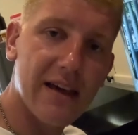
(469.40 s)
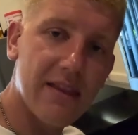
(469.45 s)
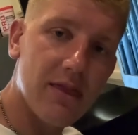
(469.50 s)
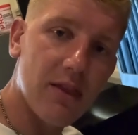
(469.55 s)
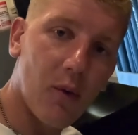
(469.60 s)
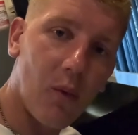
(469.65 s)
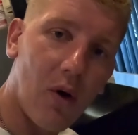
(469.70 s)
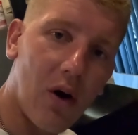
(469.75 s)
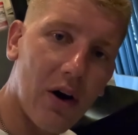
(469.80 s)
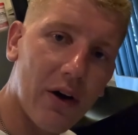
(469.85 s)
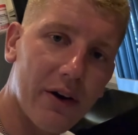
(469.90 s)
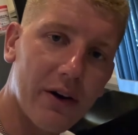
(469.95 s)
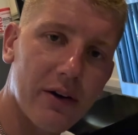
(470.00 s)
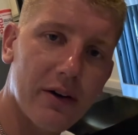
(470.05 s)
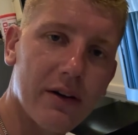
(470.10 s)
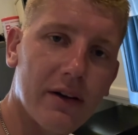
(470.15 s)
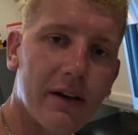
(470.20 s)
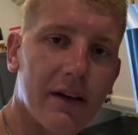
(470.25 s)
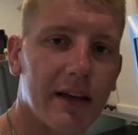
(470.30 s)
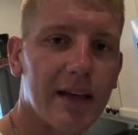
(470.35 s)
in the
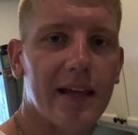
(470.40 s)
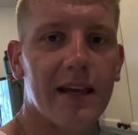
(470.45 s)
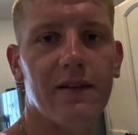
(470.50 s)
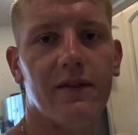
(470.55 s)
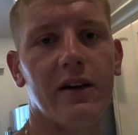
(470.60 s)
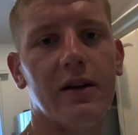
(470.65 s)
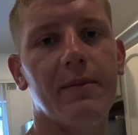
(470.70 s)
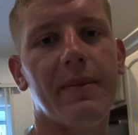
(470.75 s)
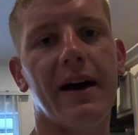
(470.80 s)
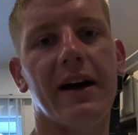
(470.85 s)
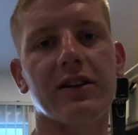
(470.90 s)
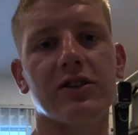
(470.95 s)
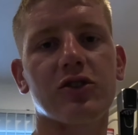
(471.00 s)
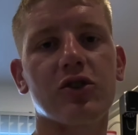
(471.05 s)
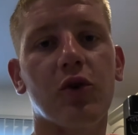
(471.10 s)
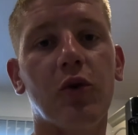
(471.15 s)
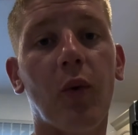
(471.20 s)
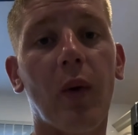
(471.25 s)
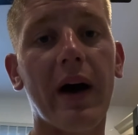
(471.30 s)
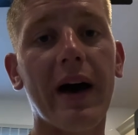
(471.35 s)
water, give it about
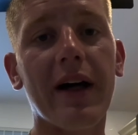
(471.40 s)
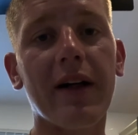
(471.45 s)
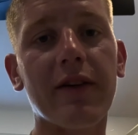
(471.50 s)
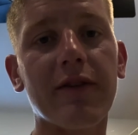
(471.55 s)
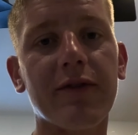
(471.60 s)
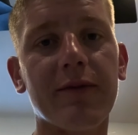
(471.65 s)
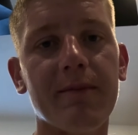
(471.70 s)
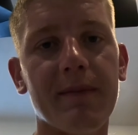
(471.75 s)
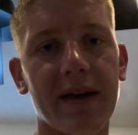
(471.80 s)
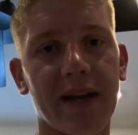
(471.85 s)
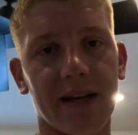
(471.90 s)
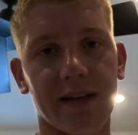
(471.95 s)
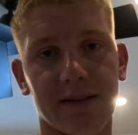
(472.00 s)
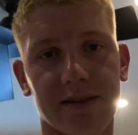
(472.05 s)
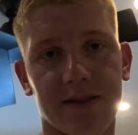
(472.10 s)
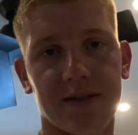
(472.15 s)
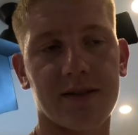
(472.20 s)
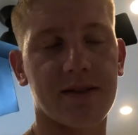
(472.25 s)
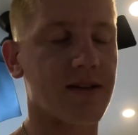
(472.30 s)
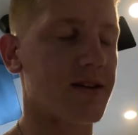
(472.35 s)
12
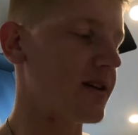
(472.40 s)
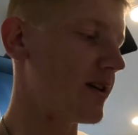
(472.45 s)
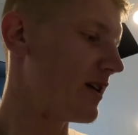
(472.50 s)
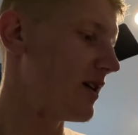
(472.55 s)
minutes.